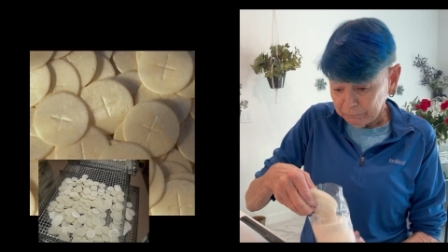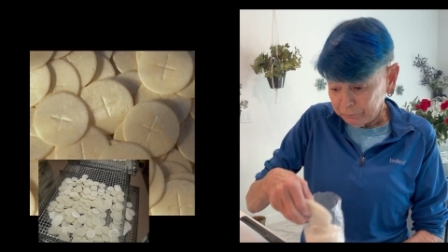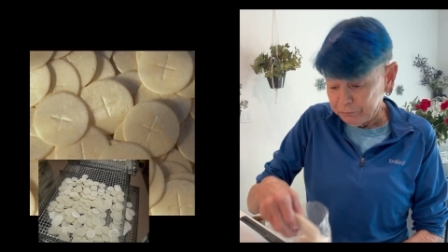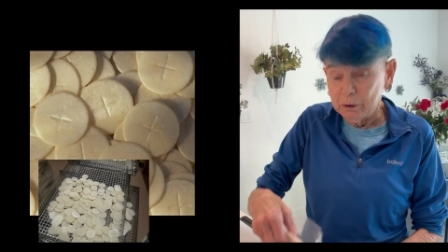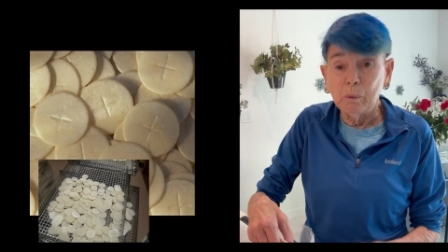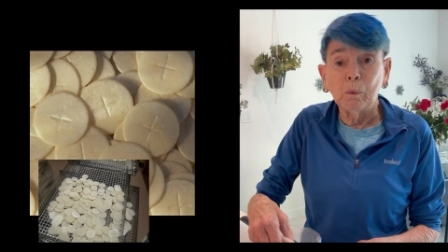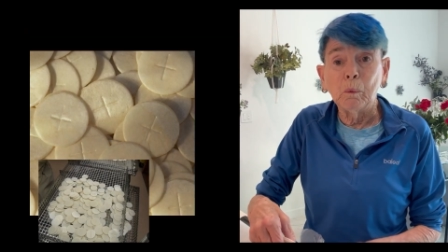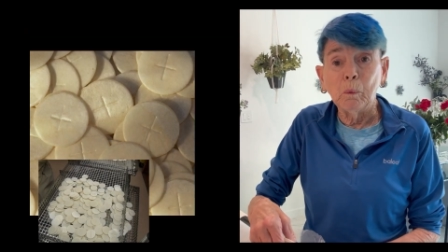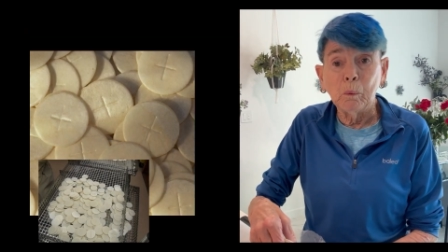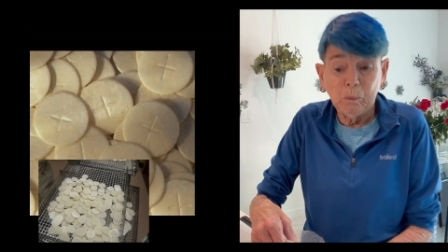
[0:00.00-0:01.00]

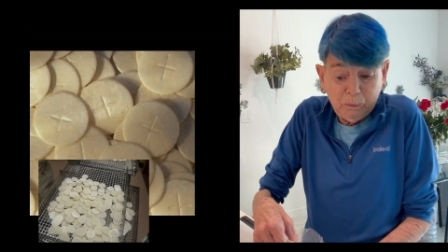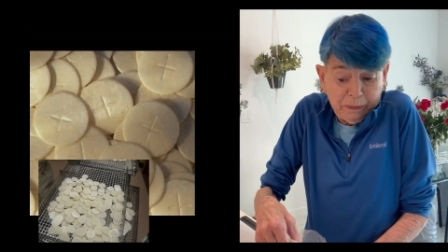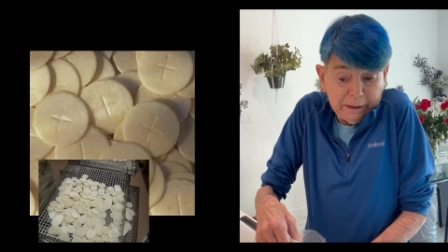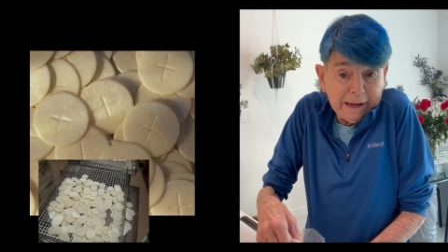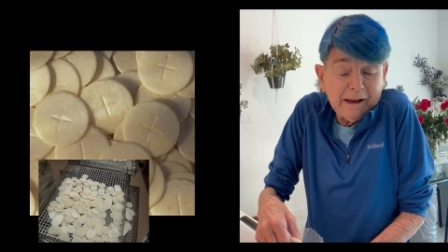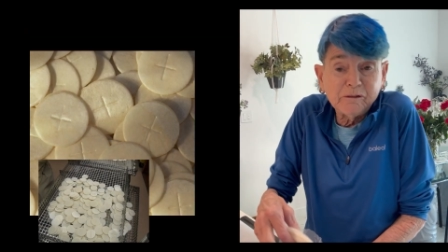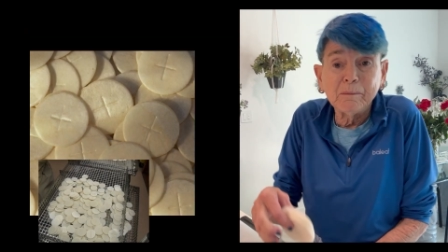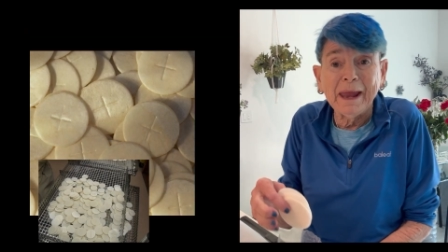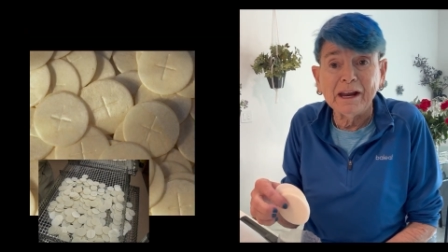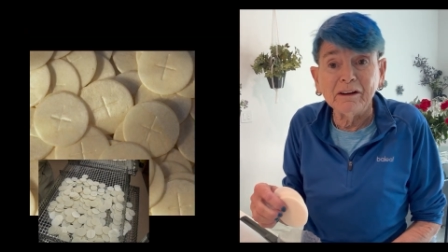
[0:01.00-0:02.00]
so they'd have them
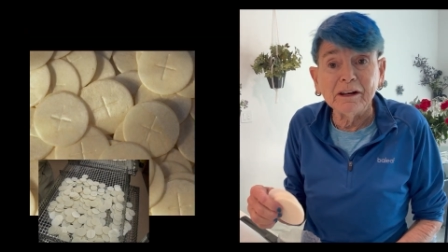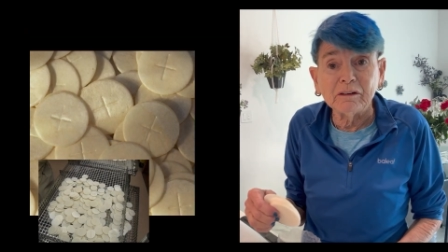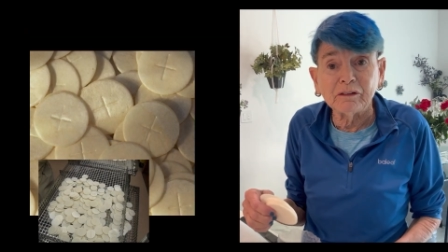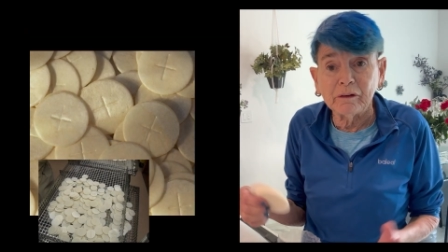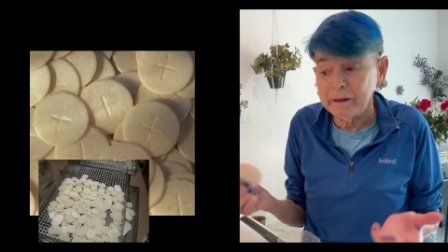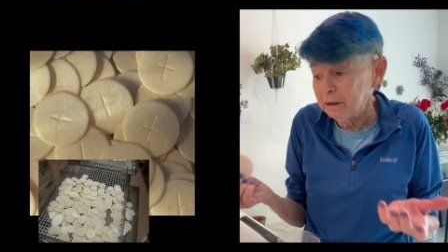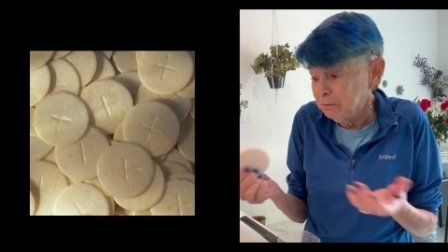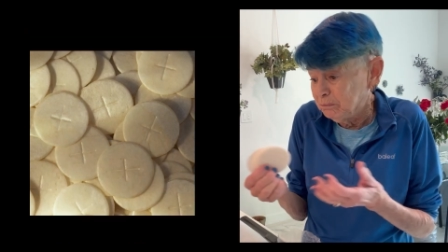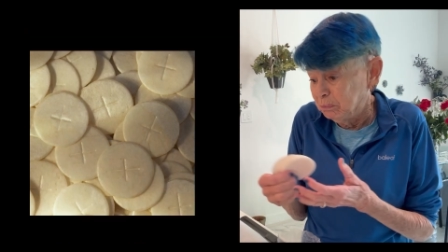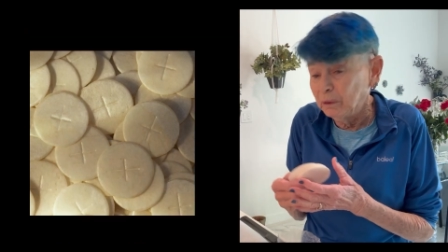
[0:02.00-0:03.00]
handy so they
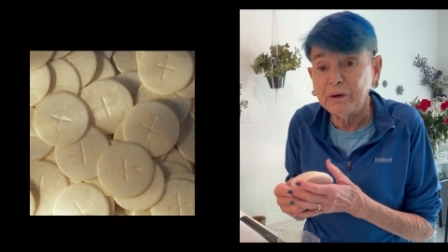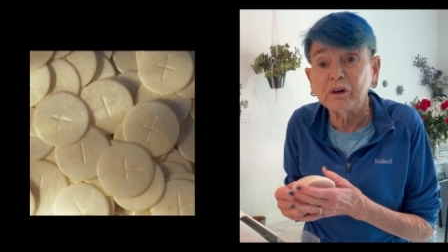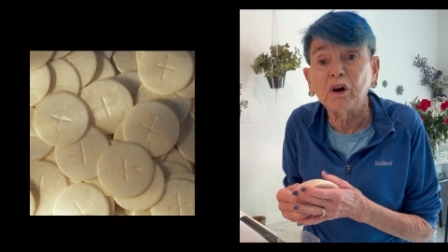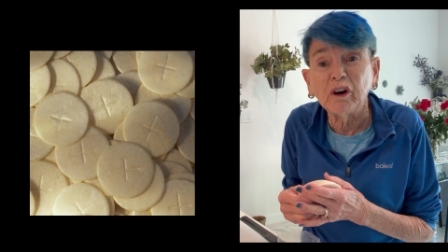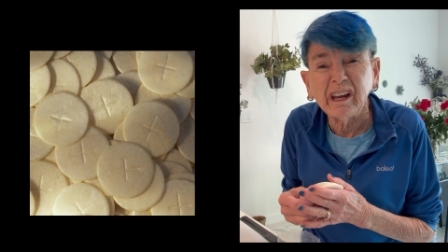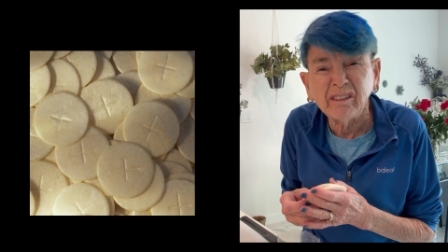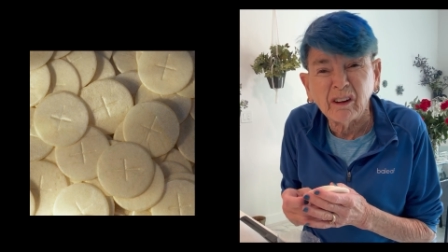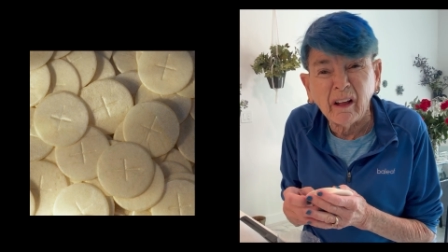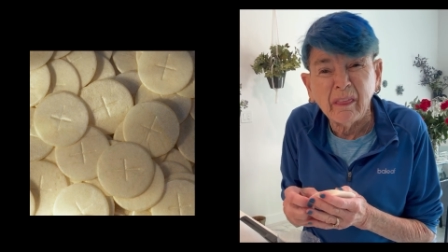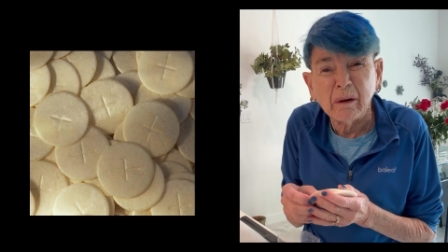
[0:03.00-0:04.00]
could put their cookies
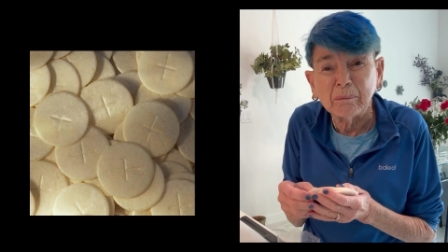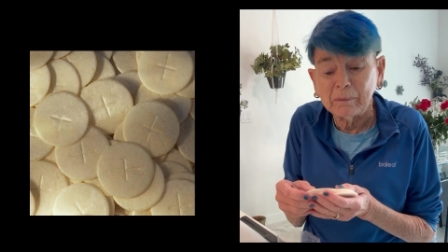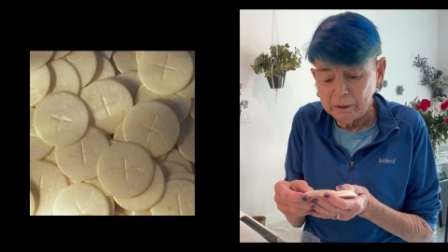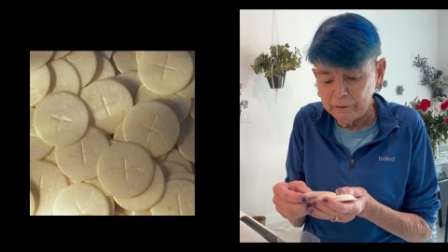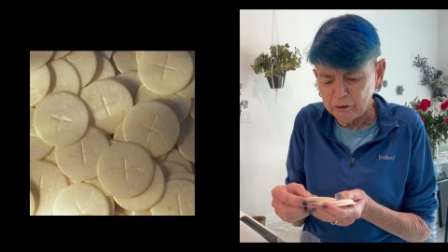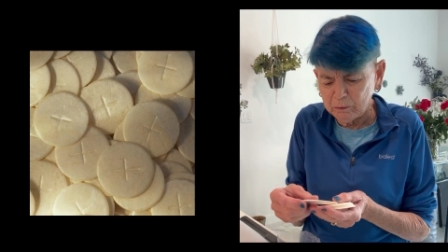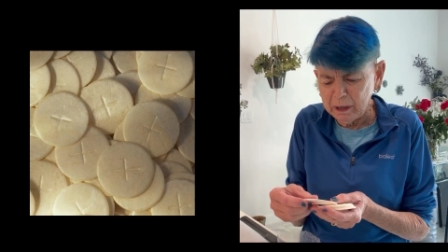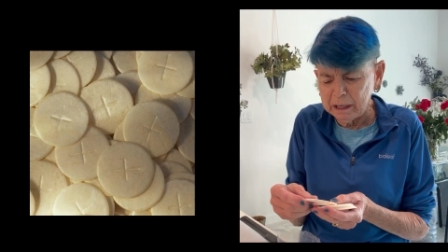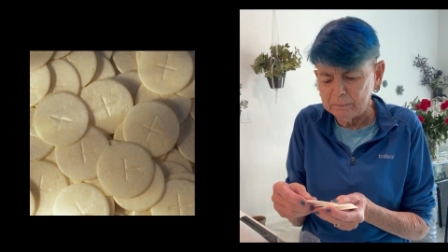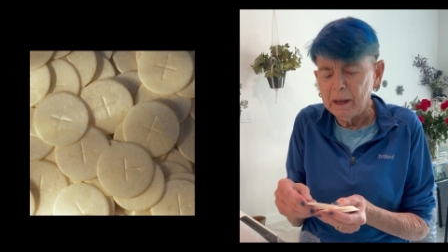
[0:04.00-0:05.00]
on them. They're
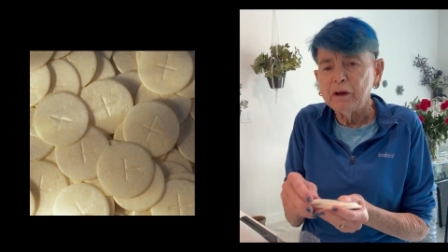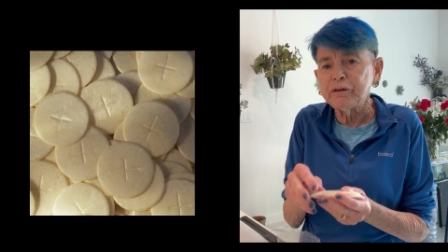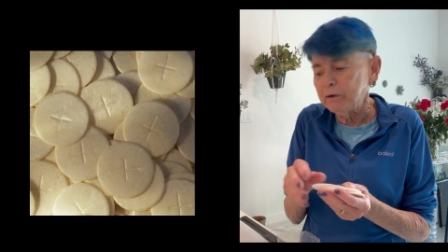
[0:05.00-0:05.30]
great. So